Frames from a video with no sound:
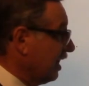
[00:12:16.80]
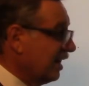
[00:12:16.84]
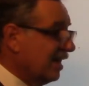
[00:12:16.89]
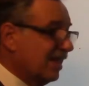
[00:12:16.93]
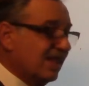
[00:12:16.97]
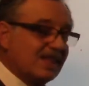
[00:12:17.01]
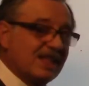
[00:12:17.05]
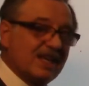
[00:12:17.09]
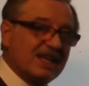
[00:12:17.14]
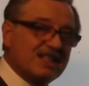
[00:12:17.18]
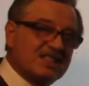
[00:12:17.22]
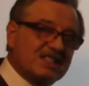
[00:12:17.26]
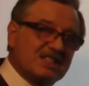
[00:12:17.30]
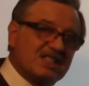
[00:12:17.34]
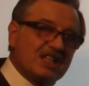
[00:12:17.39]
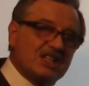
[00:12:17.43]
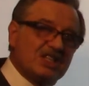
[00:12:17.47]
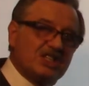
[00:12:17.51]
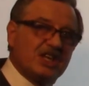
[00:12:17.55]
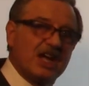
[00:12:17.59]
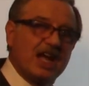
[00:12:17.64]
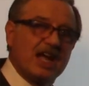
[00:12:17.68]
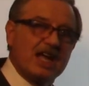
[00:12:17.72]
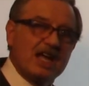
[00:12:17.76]
This is the
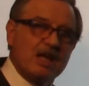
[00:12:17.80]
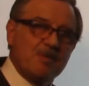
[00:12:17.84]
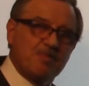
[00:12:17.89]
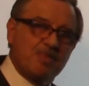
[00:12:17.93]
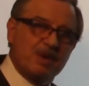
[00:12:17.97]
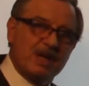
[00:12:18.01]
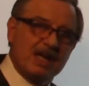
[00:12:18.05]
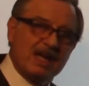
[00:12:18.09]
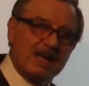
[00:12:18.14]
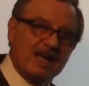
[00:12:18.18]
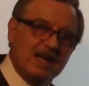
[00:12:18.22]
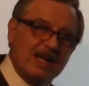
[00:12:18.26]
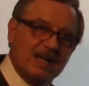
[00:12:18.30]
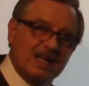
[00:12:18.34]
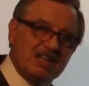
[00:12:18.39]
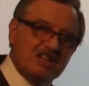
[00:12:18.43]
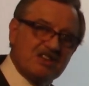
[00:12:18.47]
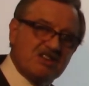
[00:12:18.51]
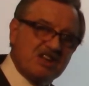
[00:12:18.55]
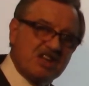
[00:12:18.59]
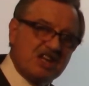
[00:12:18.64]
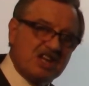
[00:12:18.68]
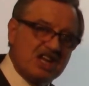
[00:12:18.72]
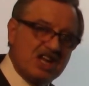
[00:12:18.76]

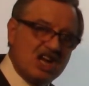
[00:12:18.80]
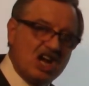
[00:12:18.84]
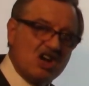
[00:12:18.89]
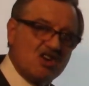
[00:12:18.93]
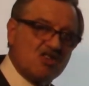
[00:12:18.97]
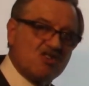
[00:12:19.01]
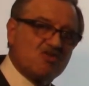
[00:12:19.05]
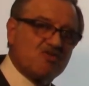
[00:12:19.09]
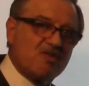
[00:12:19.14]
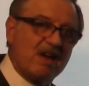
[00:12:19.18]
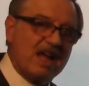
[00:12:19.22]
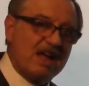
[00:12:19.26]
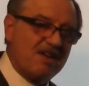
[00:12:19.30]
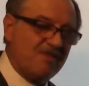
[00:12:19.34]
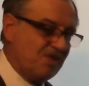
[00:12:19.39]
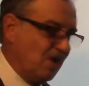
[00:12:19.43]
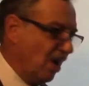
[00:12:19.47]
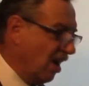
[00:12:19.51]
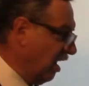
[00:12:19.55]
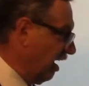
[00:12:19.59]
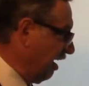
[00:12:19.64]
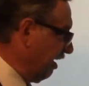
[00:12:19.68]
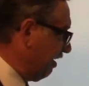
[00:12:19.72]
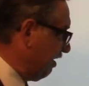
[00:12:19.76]
JEPD
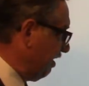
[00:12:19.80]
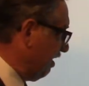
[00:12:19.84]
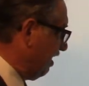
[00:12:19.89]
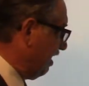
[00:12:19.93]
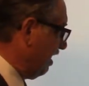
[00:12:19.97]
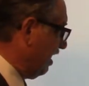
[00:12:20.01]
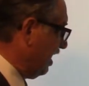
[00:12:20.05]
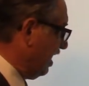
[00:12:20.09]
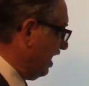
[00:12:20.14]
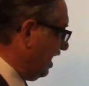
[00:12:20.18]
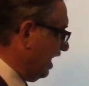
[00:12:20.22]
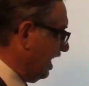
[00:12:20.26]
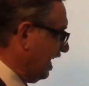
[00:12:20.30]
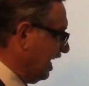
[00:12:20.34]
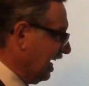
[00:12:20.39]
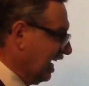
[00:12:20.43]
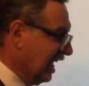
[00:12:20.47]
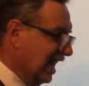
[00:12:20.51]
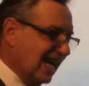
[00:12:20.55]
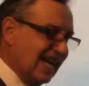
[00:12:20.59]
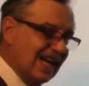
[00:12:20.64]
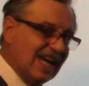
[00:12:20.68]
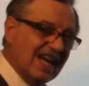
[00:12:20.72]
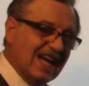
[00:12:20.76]
graveyard
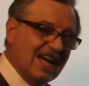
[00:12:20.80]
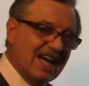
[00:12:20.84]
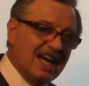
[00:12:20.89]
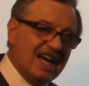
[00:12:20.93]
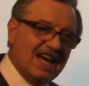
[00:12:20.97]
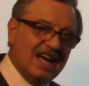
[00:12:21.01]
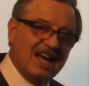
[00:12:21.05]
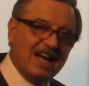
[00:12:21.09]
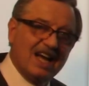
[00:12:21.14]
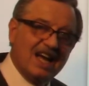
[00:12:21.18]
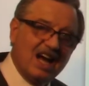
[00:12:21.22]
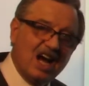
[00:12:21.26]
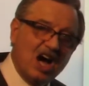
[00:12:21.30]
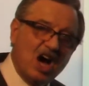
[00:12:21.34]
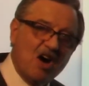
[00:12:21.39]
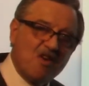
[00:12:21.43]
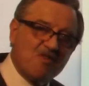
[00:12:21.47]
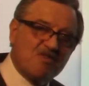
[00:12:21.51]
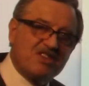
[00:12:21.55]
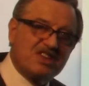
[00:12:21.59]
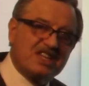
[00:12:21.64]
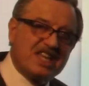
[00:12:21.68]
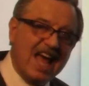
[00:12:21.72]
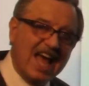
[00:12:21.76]

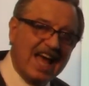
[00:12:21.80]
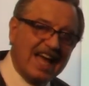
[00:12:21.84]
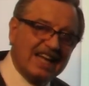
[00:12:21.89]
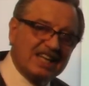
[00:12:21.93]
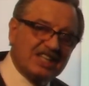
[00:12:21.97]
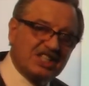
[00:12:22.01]
of dead